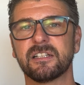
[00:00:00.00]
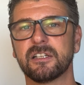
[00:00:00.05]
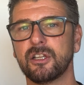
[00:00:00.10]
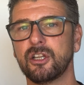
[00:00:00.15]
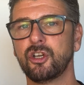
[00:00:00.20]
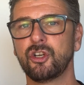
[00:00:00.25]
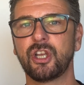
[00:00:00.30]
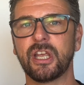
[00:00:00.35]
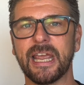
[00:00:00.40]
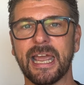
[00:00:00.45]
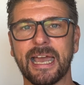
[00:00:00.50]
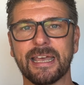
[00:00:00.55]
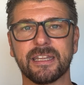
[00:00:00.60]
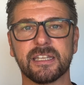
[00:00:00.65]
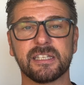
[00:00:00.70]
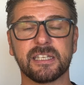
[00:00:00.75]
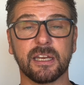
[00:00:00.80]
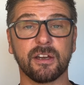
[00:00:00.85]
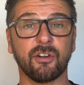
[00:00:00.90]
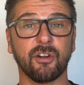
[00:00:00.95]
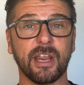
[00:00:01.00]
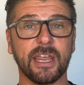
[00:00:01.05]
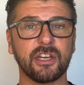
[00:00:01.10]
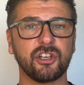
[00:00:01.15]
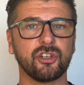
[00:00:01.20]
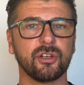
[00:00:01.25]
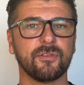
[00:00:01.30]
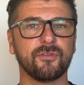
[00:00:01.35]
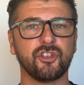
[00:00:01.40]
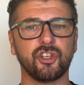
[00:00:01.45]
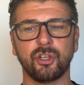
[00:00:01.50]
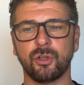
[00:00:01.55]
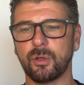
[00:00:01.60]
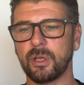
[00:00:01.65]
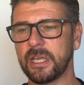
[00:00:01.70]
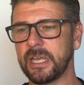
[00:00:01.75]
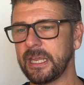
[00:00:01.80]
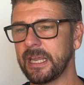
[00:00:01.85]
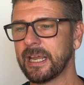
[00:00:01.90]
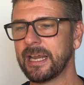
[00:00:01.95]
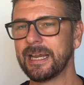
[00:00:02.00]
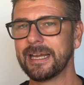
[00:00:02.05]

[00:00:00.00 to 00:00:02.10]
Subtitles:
Look at the segregation of duty,